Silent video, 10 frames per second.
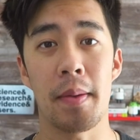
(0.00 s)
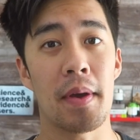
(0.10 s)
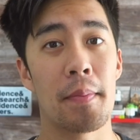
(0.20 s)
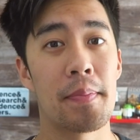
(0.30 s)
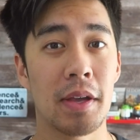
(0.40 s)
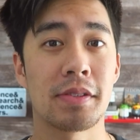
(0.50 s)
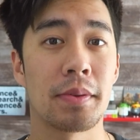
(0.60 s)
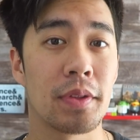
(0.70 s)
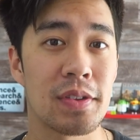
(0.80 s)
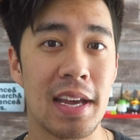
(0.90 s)
Maybe I'll pick some
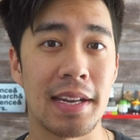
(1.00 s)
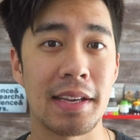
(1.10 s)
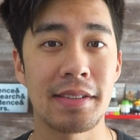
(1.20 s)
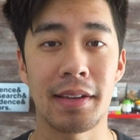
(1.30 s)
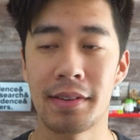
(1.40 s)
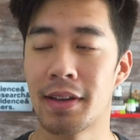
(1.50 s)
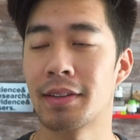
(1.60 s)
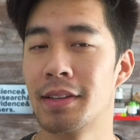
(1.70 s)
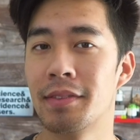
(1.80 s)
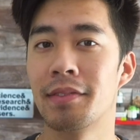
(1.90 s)
of those ideas and
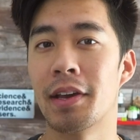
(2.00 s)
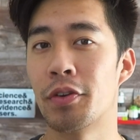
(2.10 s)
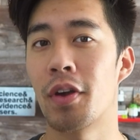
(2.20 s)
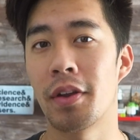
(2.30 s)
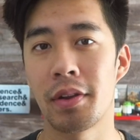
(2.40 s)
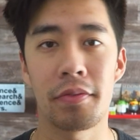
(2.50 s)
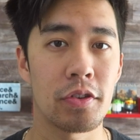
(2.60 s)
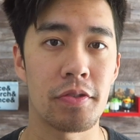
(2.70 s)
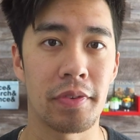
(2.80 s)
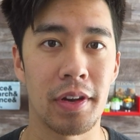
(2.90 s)
conduct it later on in a
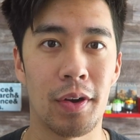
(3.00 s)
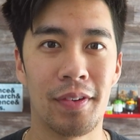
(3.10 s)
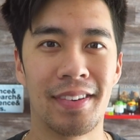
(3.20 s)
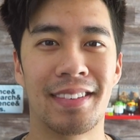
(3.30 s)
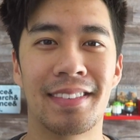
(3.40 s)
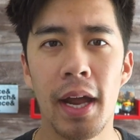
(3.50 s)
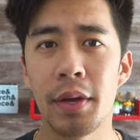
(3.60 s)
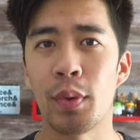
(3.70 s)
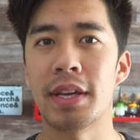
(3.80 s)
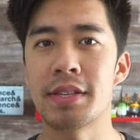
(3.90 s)
future video.
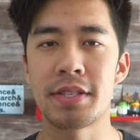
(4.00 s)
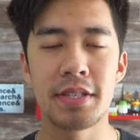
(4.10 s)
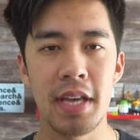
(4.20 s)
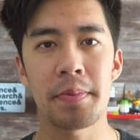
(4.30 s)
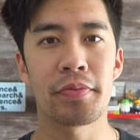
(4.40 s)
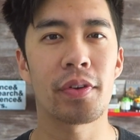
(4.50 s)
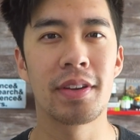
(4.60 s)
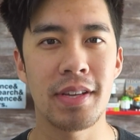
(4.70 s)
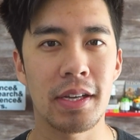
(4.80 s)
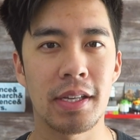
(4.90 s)
Anyway, the steps for
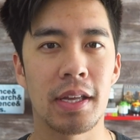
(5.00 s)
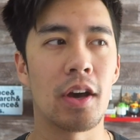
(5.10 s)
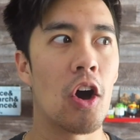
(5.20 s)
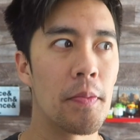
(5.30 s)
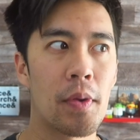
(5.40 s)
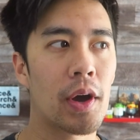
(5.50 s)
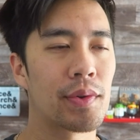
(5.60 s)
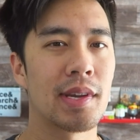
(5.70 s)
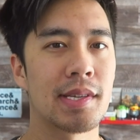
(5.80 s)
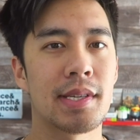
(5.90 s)
conducting an
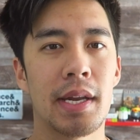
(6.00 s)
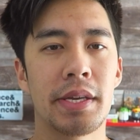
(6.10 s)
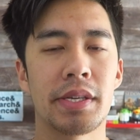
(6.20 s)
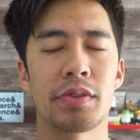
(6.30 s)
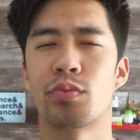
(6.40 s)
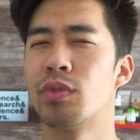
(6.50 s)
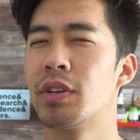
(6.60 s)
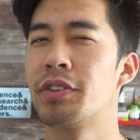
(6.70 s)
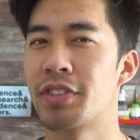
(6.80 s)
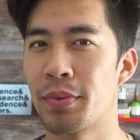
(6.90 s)
unmoderated studies is
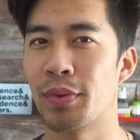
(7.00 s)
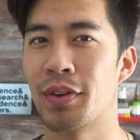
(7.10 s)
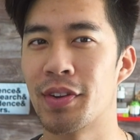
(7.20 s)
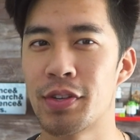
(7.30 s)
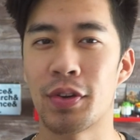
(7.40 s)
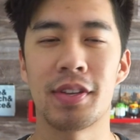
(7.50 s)
really similar to